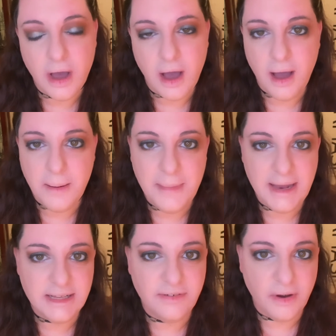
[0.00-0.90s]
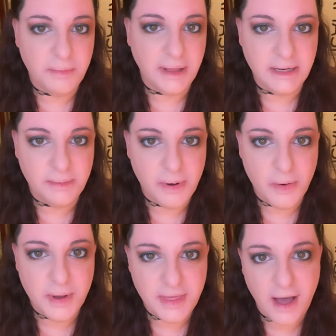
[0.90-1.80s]
And it's very blendable
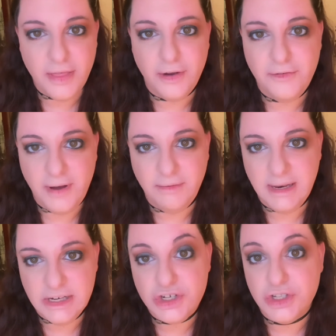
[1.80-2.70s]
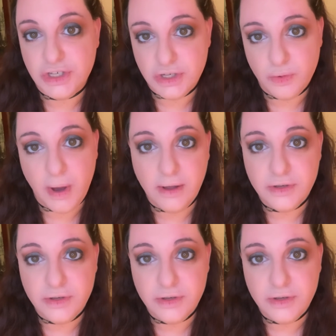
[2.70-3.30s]
with other foundations as well.